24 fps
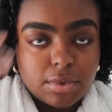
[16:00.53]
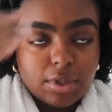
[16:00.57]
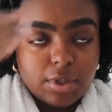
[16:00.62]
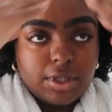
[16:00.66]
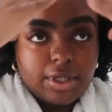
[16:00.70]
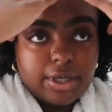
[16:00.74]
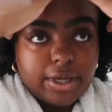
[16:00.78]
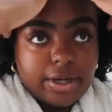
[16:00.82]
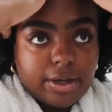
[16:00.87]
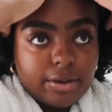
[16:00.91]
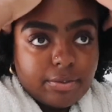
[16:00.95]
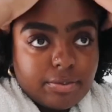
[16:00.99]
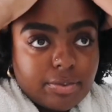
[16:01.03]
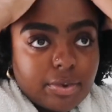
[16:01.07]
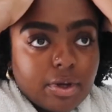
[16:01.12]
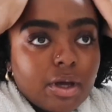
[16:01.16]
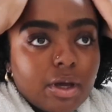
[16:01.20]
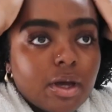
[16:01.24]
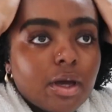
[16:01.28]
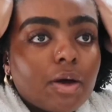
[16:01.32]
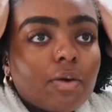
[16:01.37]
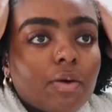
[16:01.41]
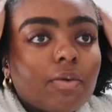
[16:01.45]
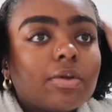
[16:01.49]
Yep,
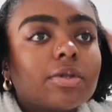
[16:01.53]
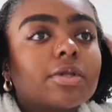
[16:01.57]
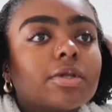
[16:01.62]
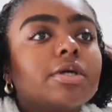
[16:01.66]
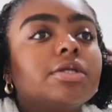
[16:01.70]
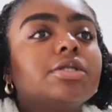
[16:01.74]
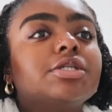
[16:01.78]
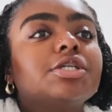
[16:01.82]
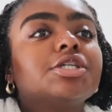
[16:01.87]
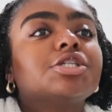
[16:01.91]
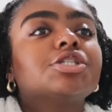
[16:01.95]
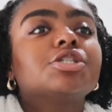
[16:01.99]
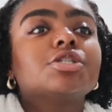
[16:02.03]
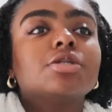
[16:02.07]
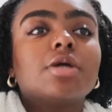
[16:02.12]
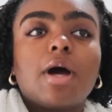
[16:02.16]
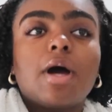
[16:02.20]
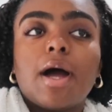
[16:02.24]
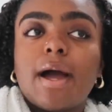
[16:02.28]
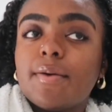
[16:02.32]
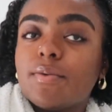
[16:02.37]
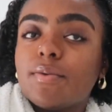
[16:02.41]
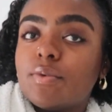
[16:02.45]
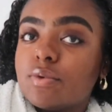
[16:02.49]
with
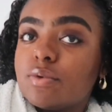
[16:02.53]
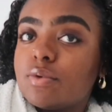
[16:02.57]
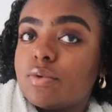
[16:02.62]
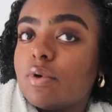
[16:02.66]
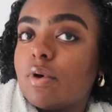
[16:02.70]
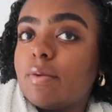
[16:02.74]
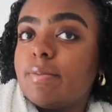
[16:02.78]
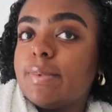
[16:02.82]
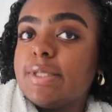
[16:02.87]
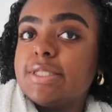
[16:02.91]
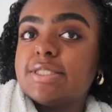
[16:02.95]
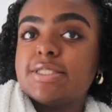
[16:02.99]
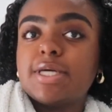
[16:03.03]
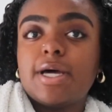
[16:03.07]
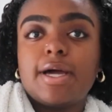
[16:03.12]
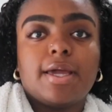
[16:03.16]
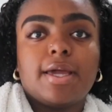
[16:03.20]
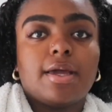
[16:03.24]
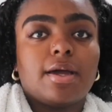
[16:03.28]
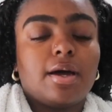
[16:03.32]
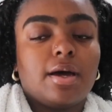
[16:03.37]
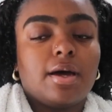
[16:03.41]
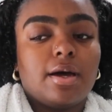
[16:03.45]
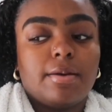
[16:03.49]
conditioner. I will not be
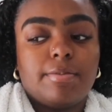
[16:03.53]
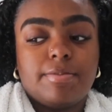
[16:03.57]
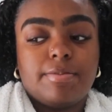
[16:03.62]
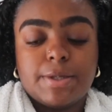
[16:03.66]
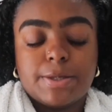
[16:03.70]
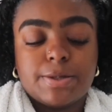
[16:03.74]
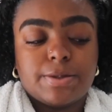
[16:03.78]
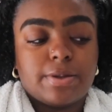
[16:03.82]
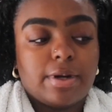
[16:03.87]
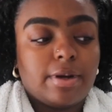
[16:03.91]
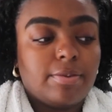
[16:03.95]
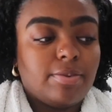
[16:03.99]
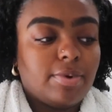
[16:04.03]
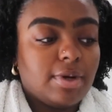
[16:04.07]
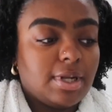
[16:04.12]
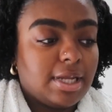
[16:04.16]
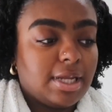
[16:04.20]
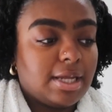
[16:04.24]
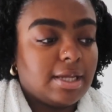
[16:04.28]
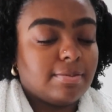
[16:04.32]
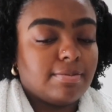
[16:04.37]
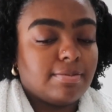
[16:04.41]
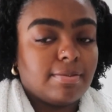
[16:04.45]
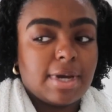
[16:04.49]
tying it up before I put
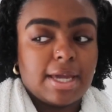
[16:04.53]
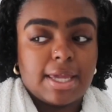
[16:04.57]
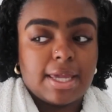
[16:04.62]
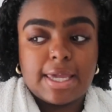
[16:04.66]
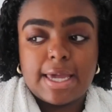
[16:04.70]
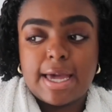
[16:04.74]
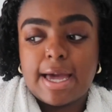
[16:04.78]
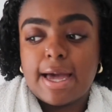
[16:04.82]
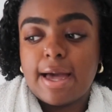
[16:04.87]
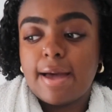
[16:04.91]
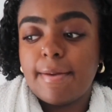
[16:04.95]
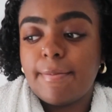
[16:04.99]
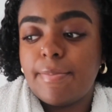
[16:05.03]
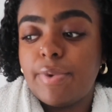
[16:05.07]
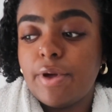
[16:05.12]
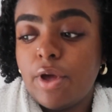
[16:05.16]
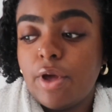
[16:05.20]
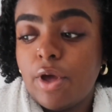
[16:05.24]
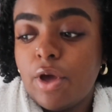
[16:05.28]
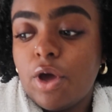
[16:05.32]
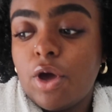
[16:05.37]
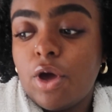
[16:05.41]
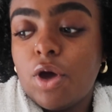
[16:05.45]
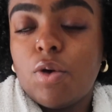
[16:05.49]
it in my cap.
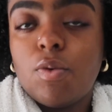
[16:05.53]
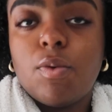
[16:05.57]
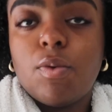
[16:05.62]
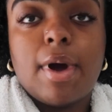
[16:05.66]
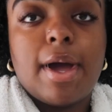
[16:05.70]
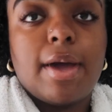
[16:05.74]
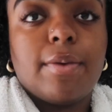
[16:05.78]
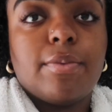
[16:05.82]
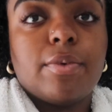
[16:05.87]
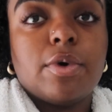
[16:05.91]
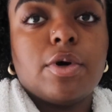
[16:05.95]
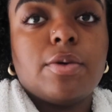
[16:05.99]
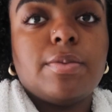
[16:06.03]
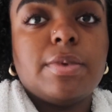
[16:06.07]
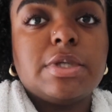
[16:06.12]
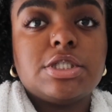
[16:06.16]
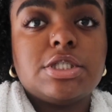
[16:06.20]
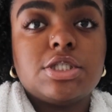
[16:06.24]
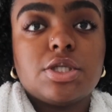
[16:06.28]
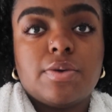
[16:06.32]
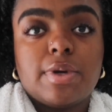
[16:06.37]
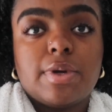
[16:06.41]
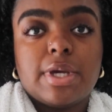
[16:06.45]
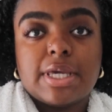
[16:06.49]
What I will be
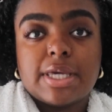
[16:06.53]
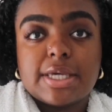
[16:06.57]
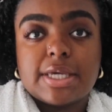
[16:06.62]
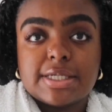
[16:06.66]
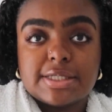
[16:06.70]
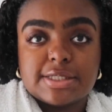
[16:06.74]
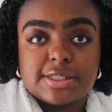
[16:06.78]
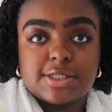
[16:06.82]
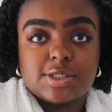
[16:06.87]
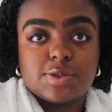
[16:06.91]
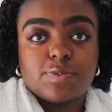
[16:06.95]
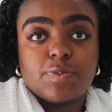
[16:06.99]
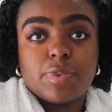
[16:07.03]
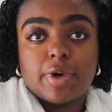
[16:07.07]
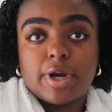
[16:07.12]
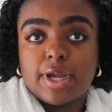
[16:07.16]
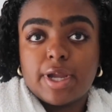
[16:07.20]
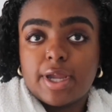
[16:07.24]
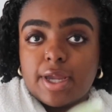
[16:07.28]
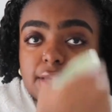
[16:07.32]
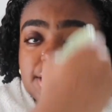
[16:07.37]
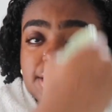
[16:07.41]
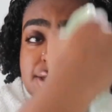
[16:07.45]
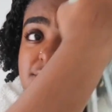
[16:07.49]
doing is
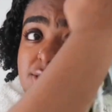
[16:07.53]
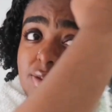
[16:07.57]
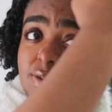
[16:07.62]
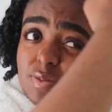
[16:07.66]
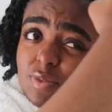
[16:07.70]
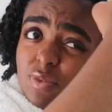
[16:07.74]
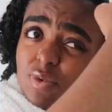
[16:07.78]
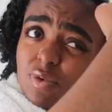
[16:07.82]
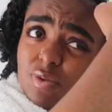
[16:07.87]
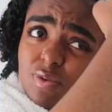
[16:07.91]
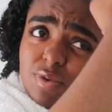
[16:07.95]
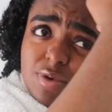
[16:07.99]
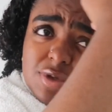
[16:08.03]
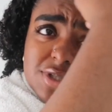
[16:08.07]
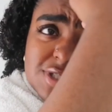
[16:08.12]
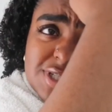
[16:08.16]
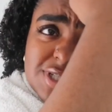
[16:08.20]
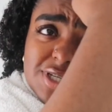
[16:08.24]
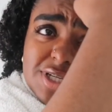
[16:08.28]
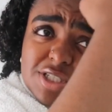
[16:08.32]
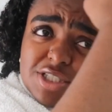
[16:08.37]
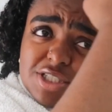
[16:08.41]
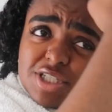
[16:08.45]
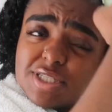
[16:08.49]
spraying some more
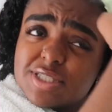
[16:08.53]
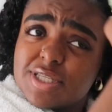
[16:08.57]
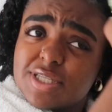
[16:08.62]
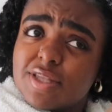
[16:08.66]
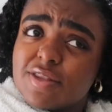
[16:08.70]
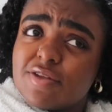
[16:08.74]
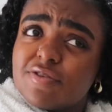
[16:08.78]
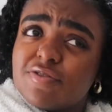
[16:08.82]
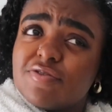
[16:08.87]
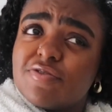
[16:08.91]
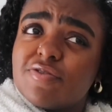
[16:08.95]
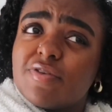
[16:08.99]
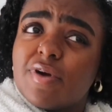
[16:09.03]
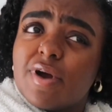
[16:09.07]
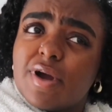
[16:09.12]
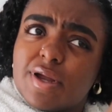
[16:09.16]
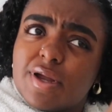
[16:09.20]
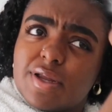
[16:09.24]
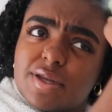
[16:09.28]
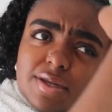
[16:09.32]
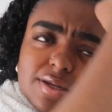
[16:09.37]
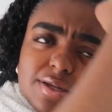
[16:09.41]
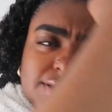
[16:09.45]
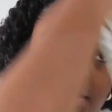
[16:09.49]
water just at the
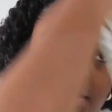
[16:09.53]
front,